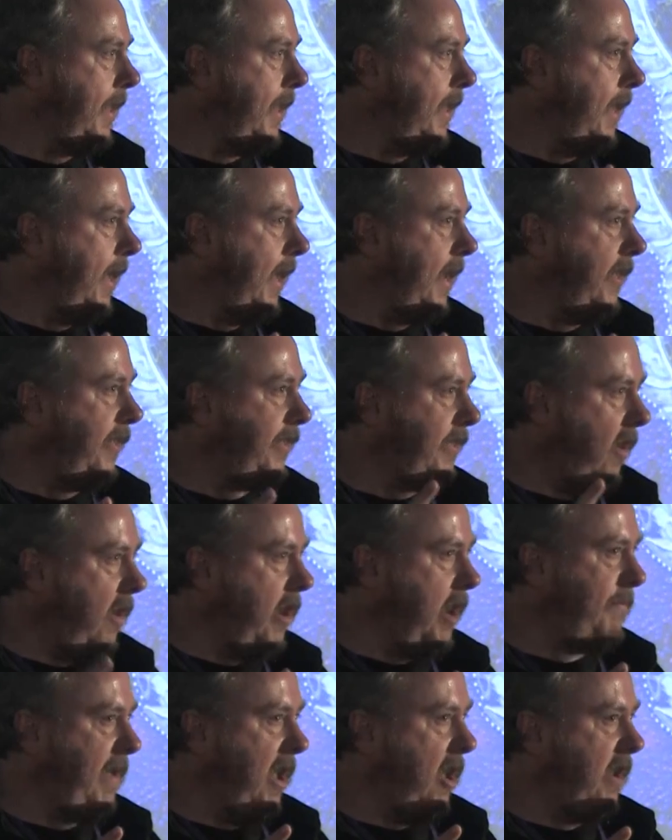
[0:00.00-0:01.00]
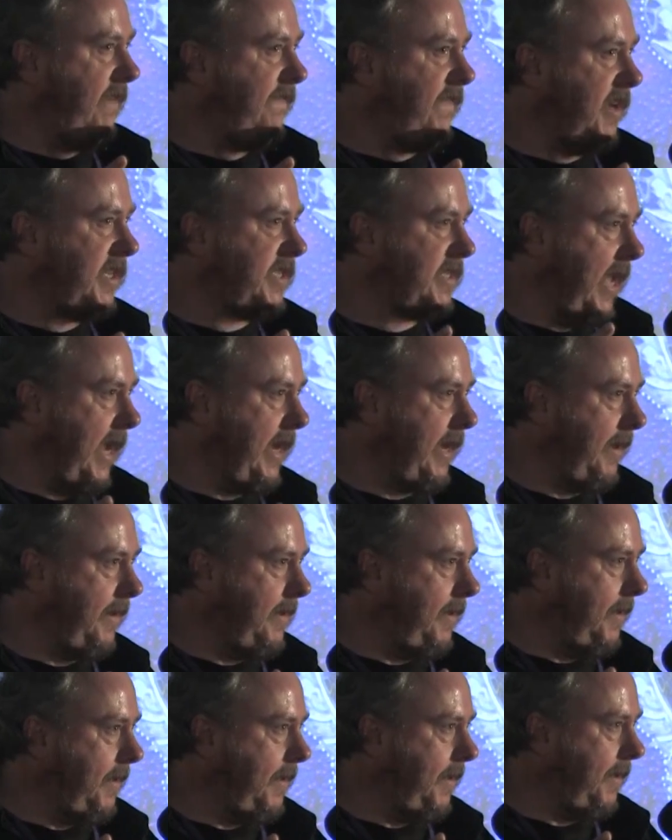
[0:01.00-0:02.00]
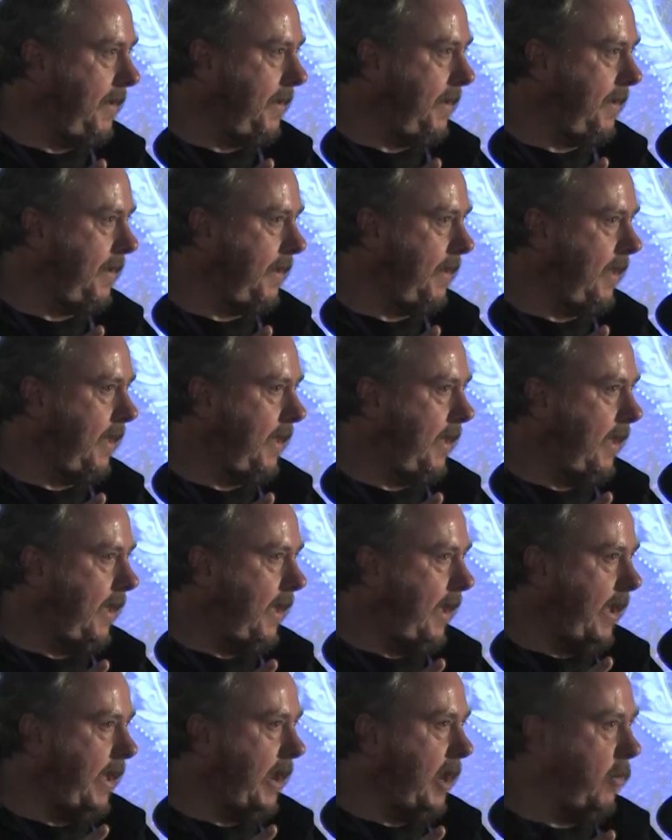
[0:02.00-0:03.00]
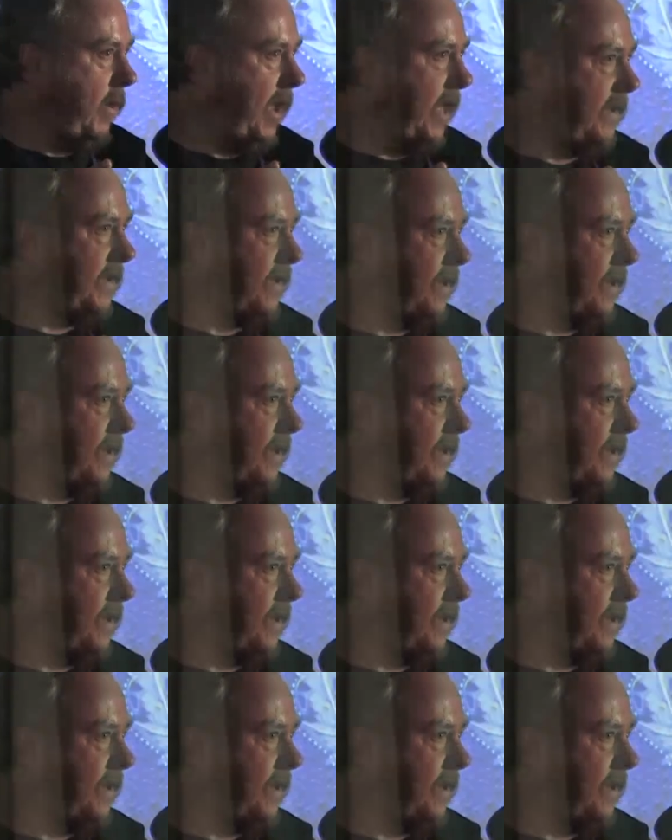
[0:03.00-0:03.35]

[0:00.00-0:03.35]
And I thought about it for a second, and I went